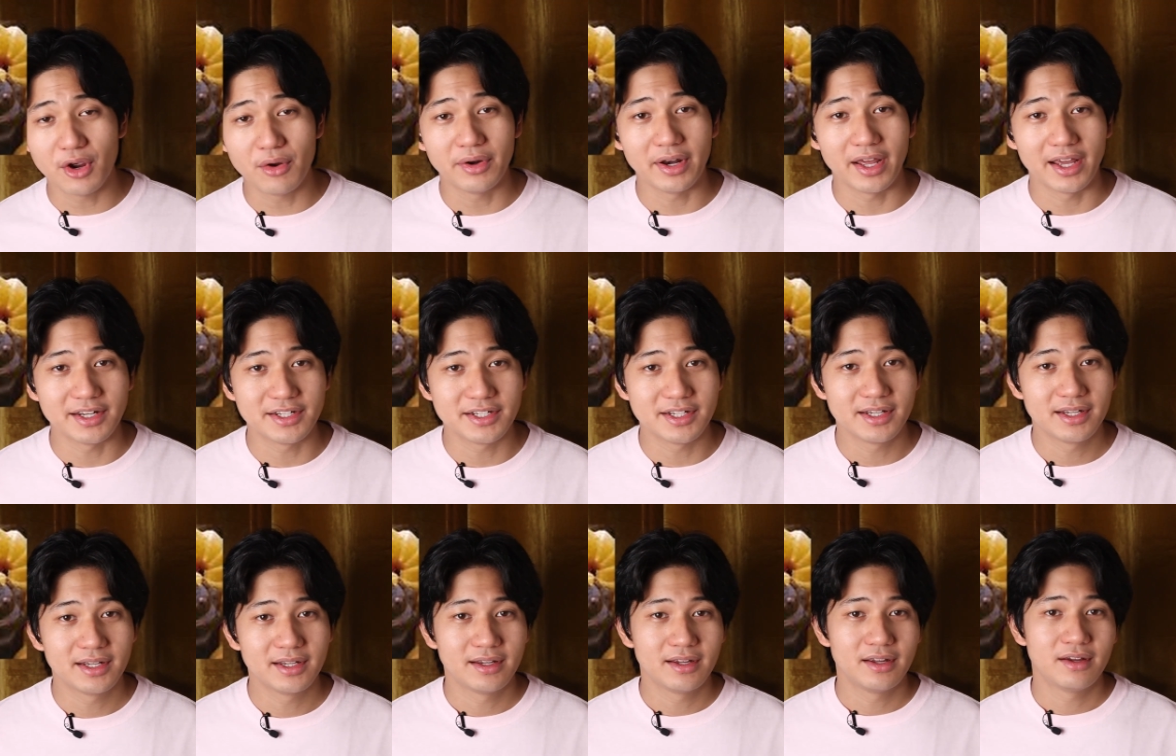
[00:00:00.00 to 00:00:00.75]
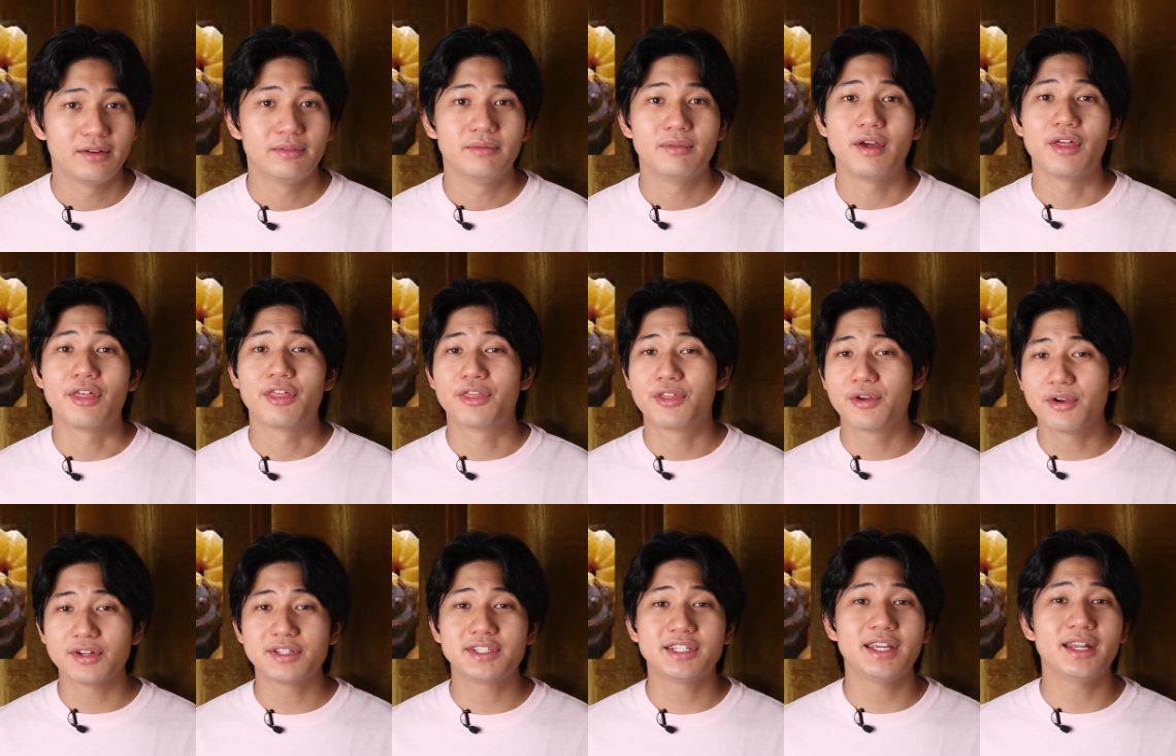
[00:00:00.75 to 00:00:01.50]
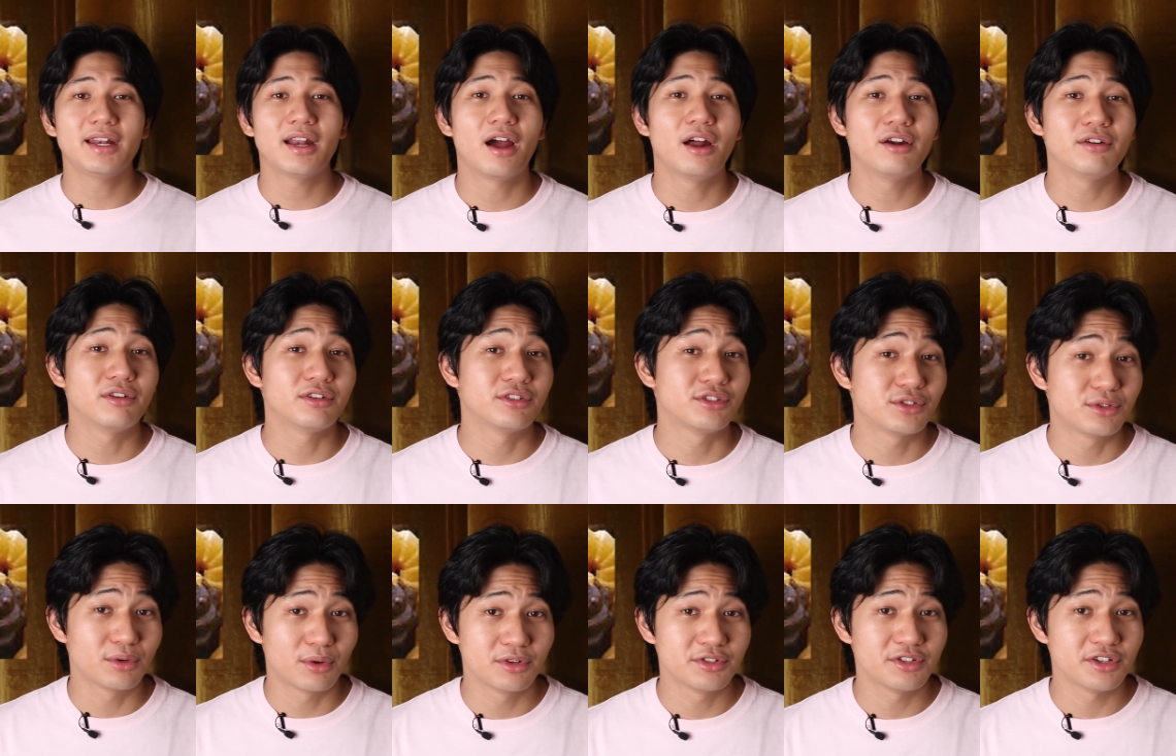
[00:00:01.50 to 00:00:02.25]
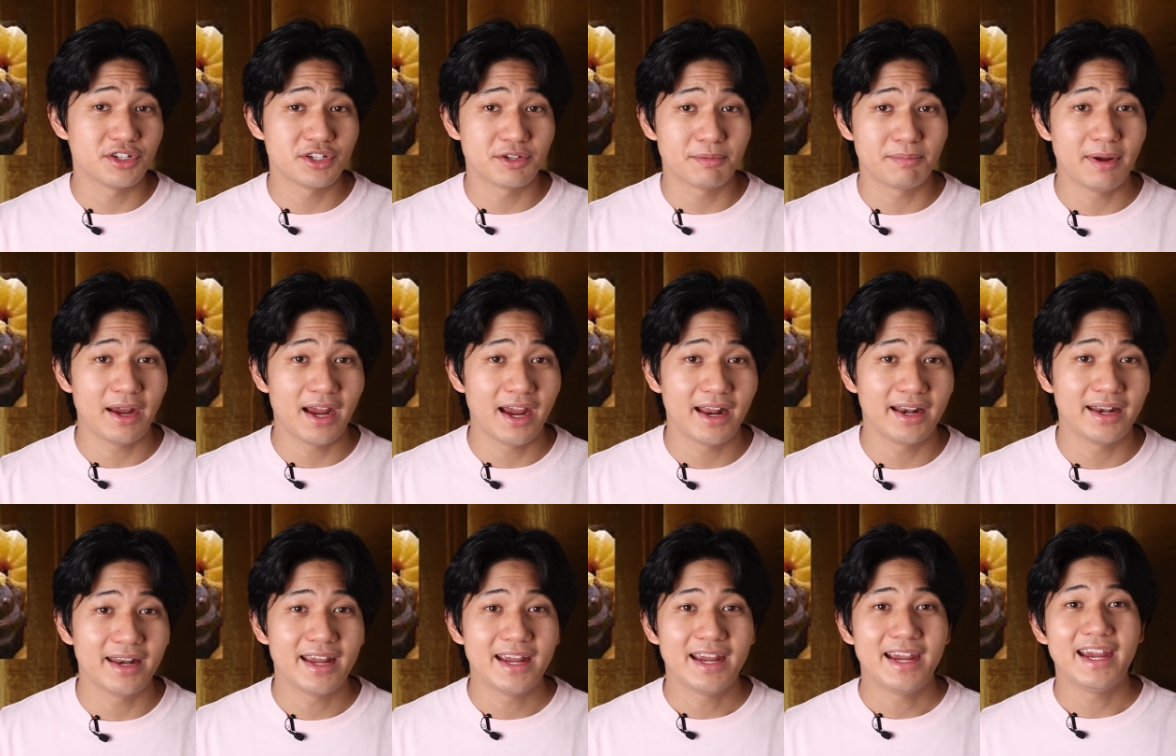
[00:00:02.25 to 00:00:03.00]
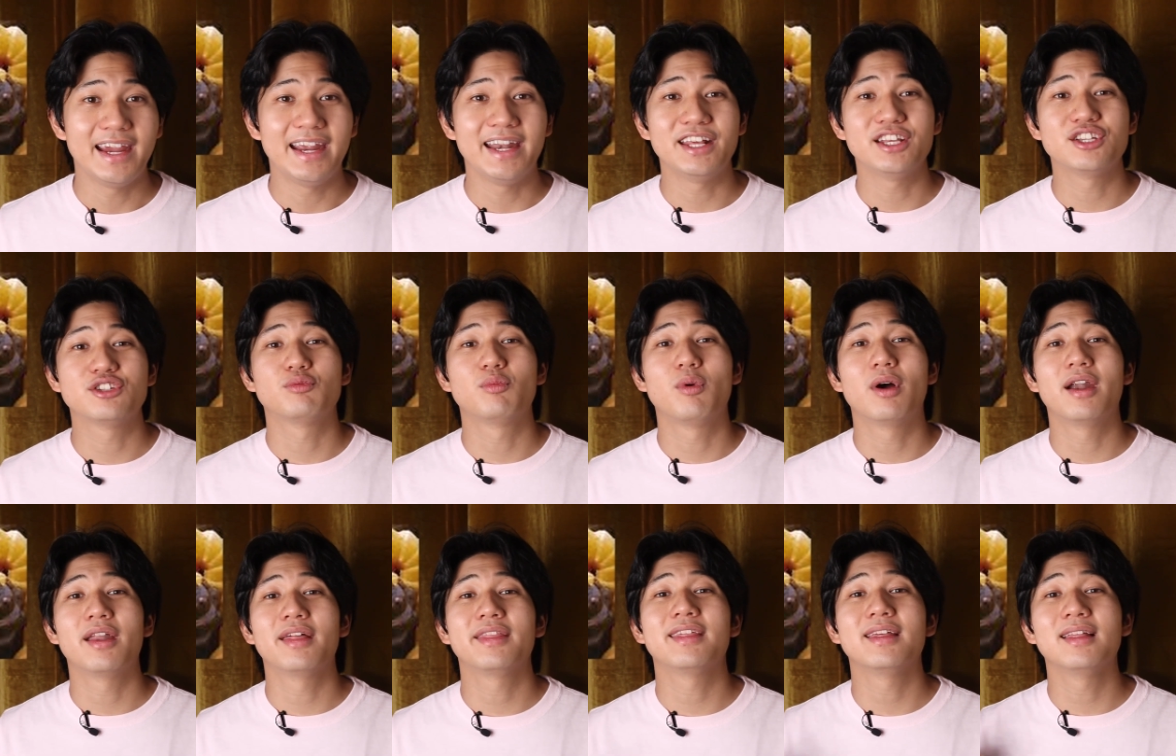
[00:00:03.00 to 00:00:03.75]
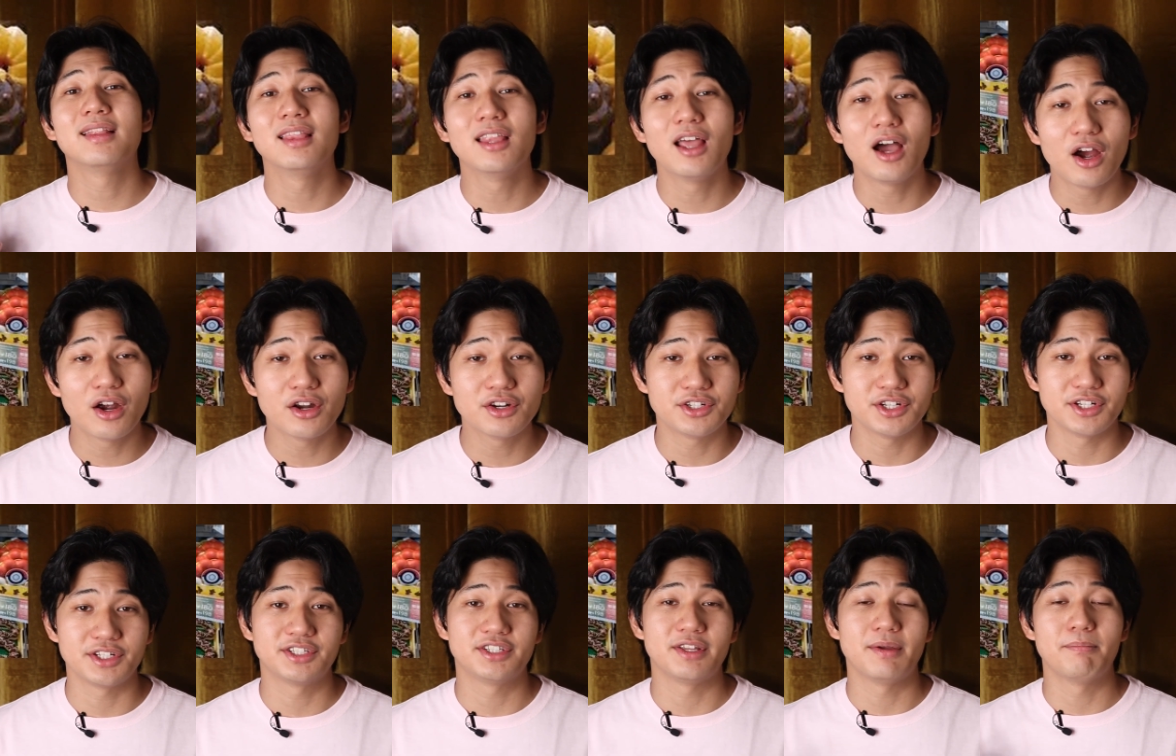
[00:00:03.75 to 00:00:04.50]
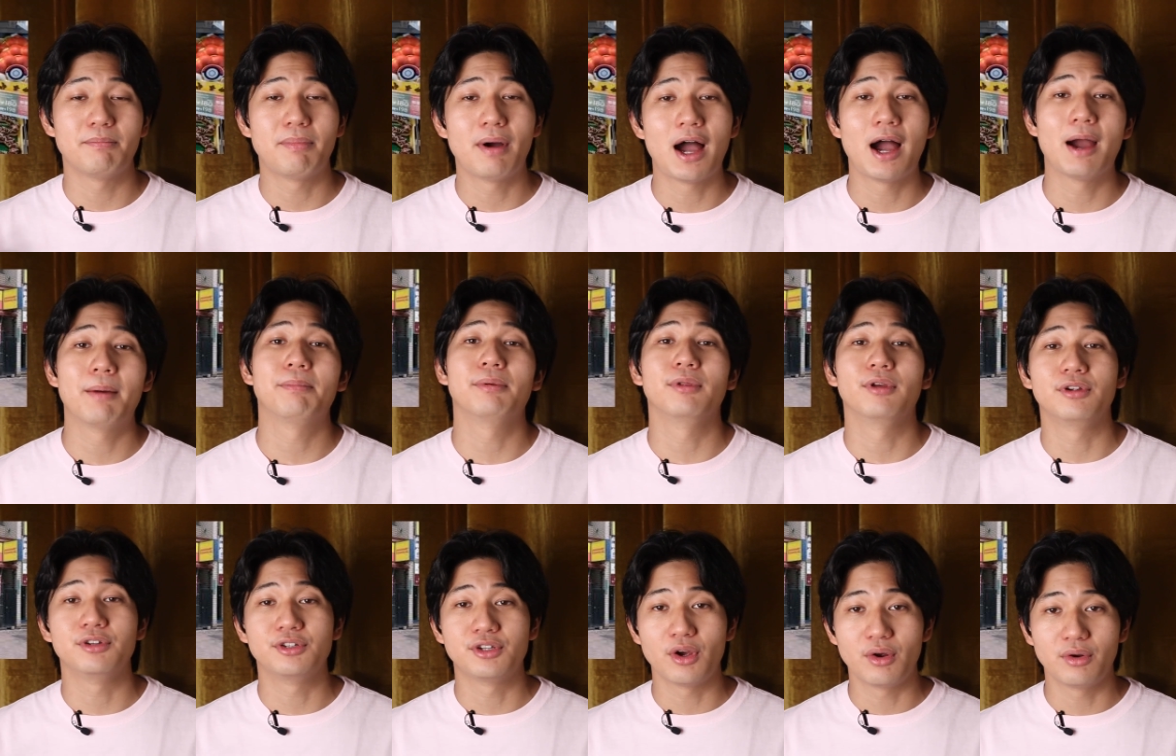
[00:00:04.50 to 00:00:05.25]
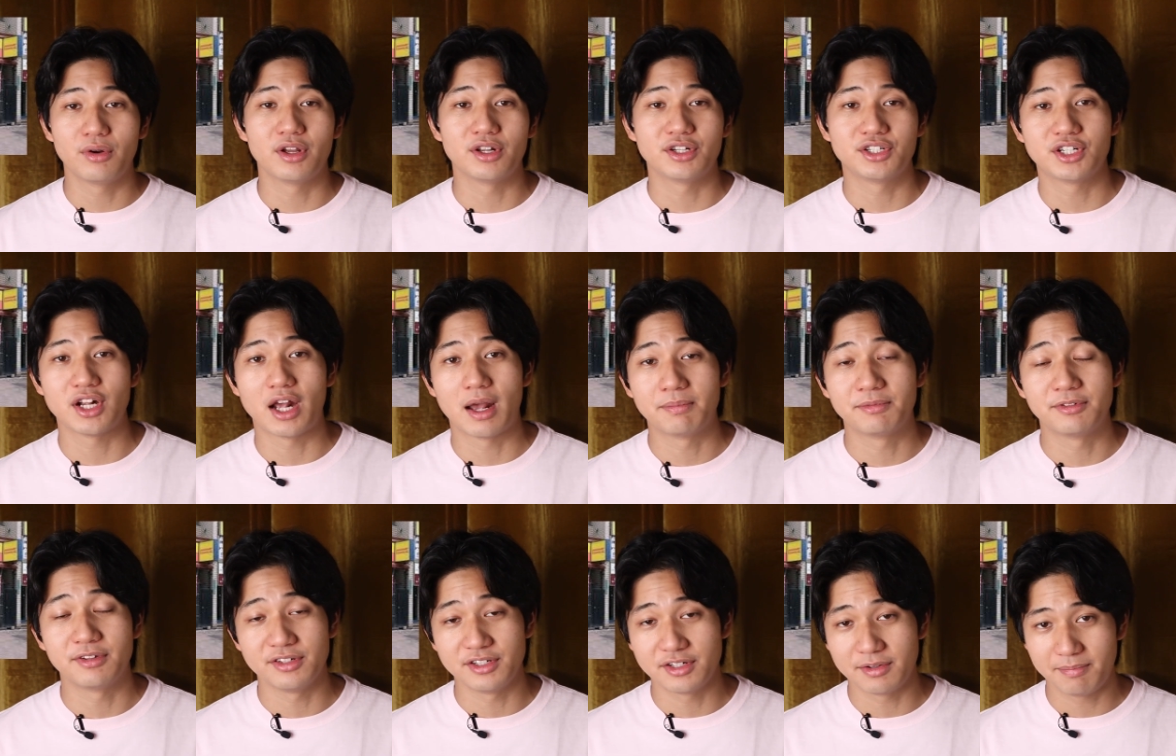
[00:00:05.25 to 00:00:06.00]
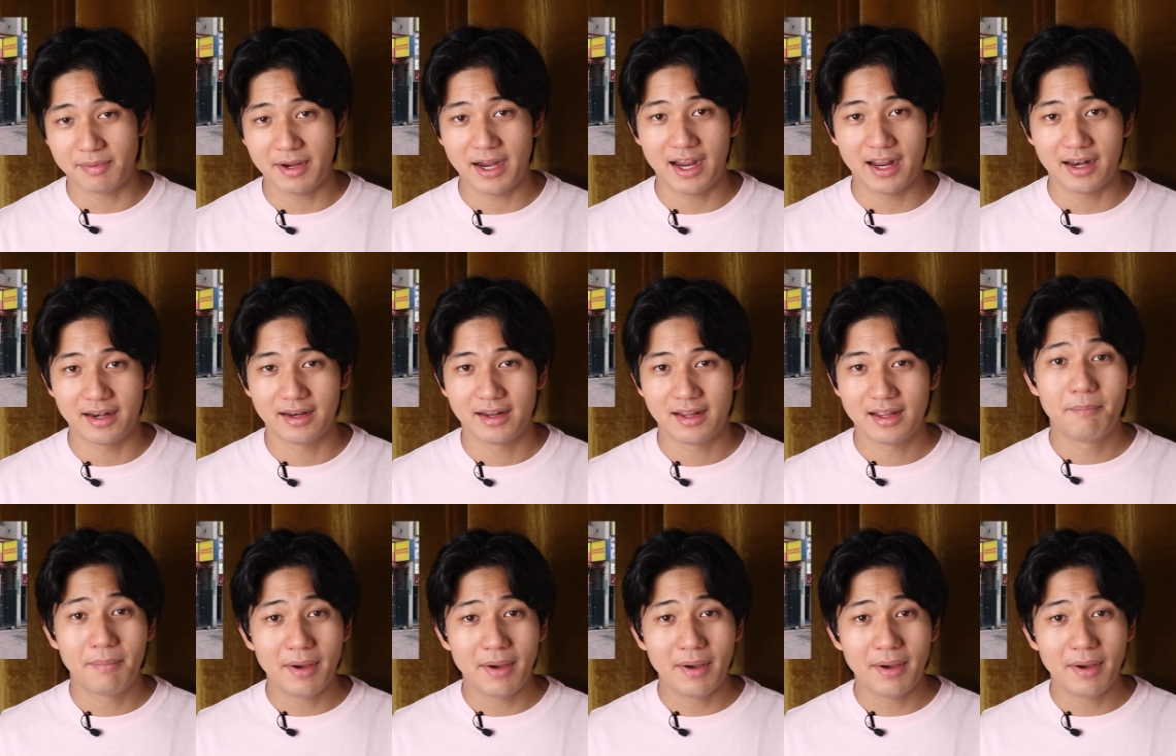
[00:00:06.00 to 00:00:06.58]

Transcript: Donut. With 1,300 stores in Japan, it is one of the largest and popular donut shops in Japan.